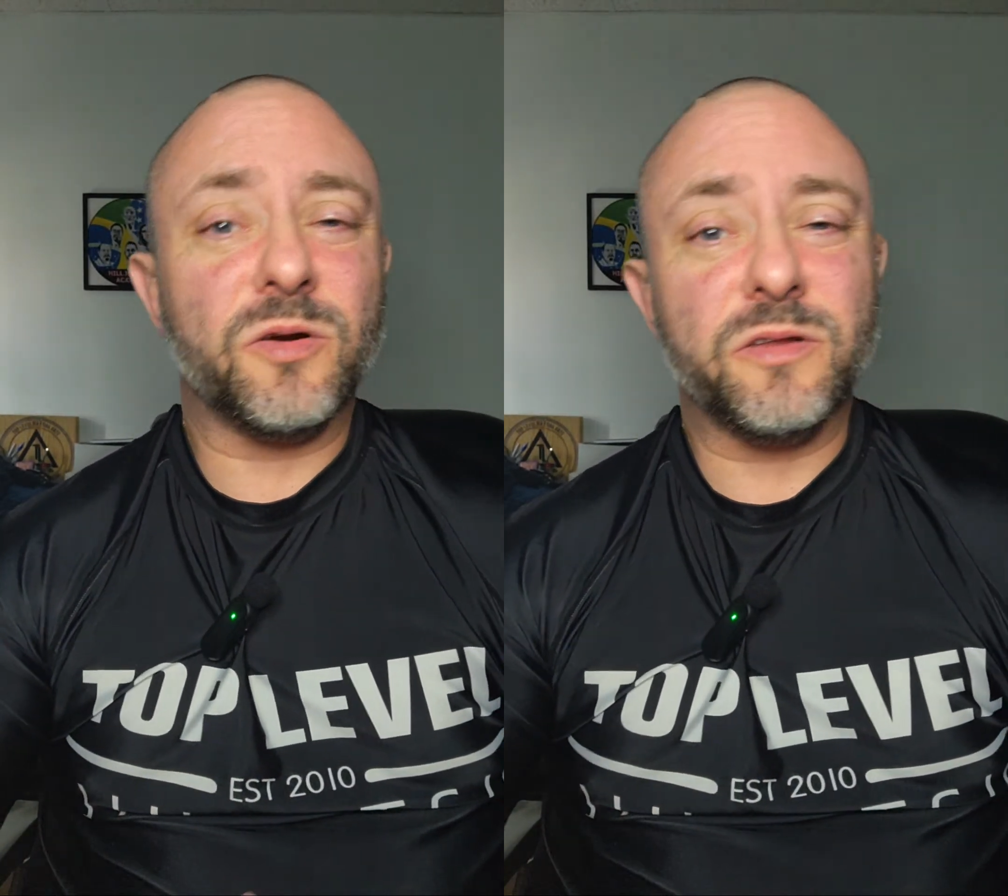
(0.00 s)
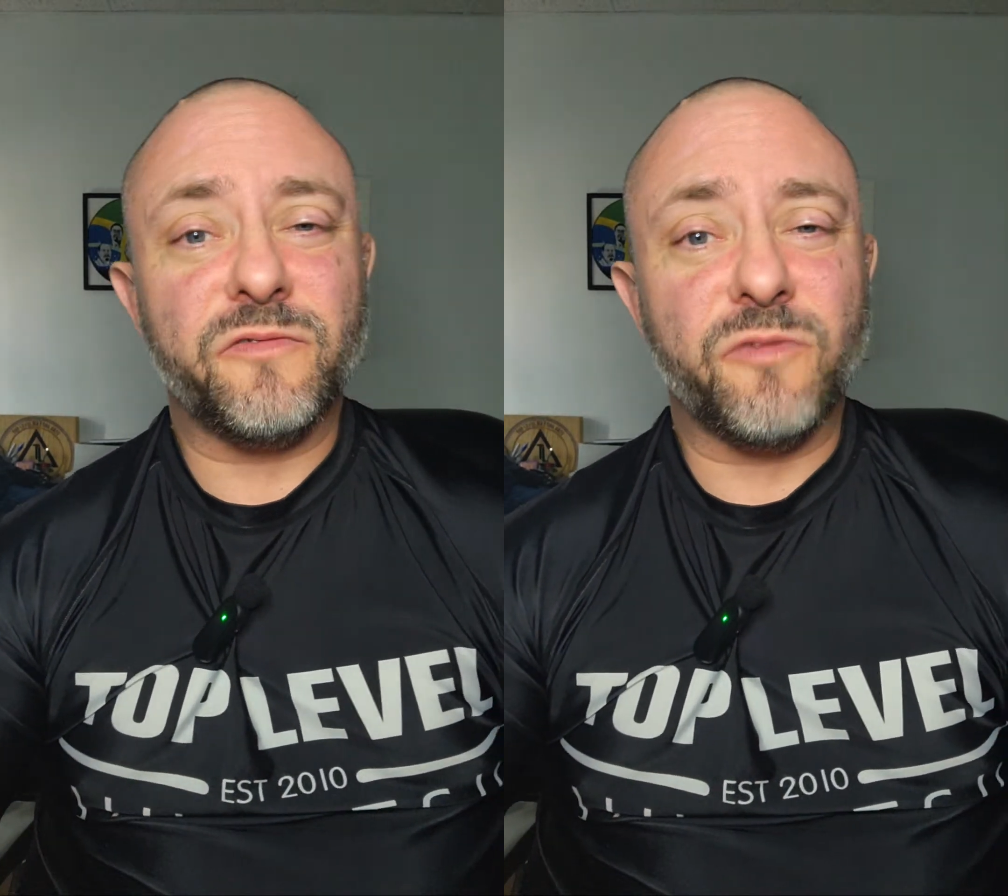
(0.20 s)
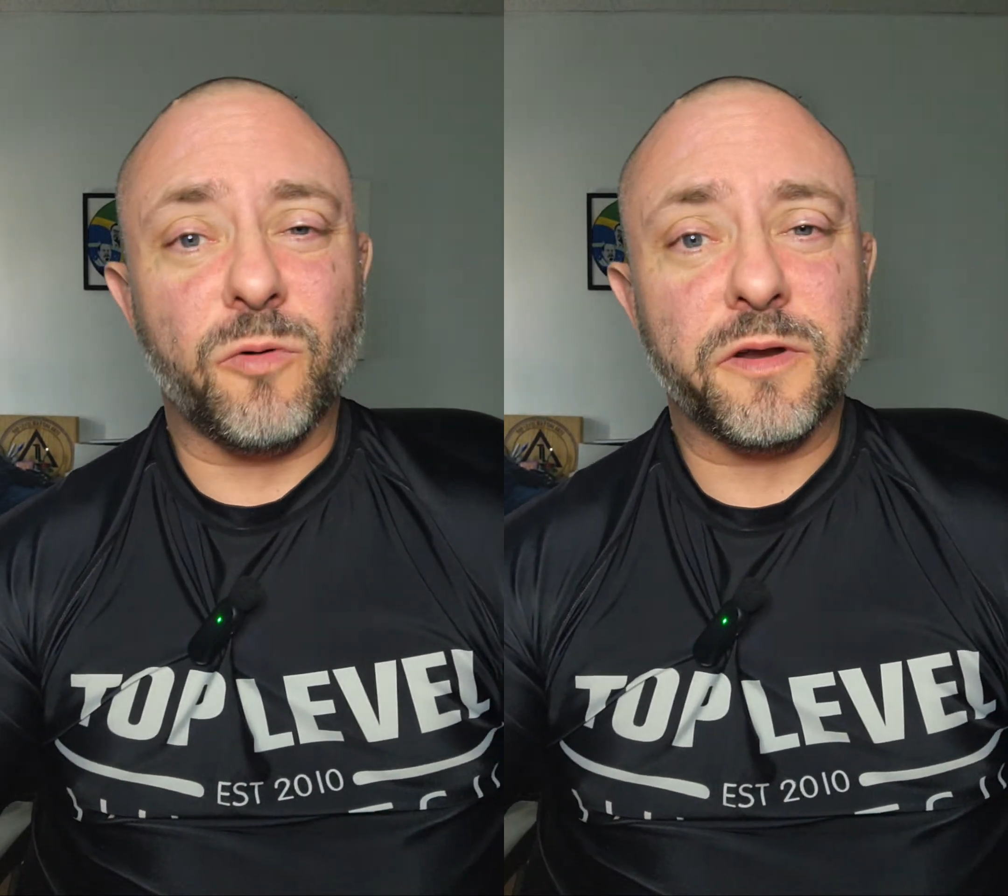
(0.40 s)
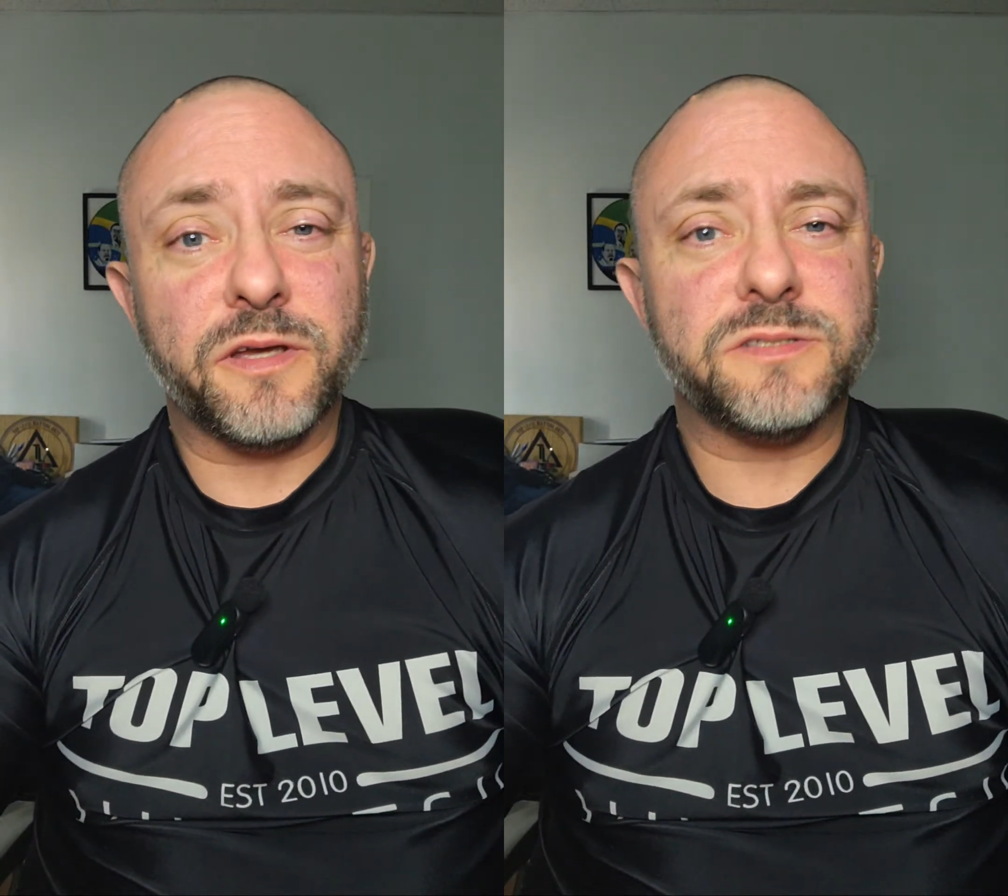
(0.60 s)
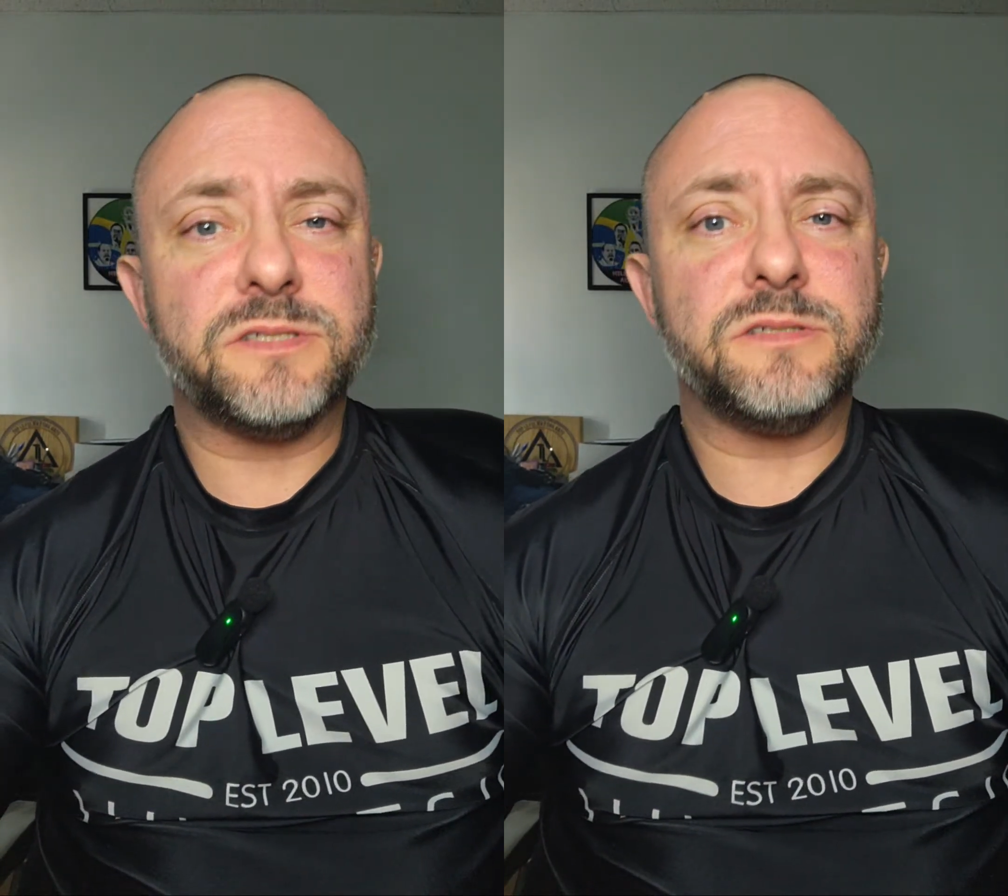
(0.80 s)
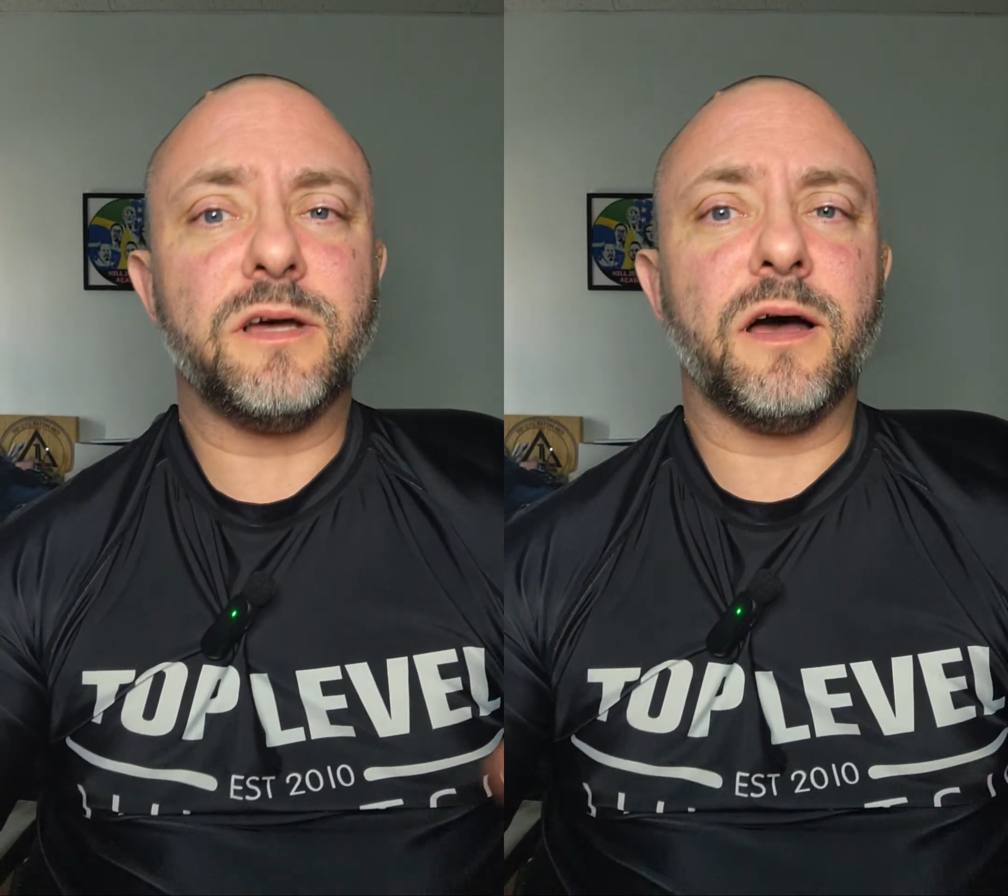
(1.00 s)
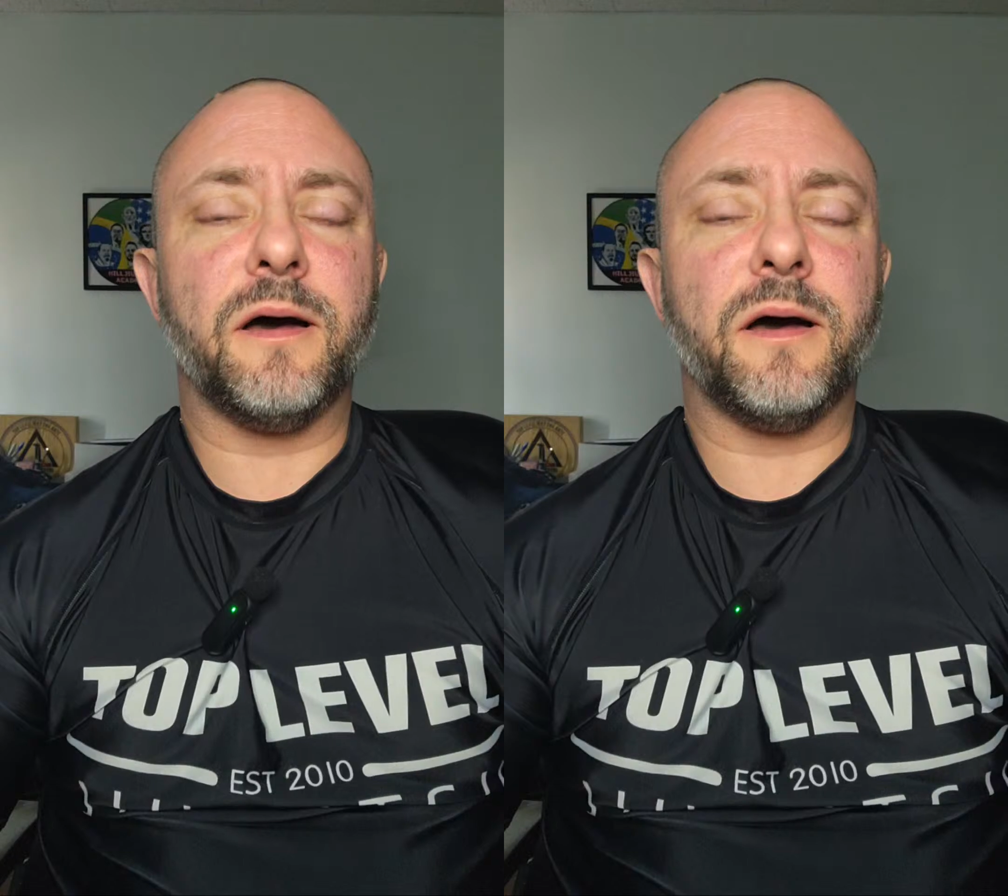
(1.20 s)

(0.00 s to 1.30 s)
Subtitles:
early 40s.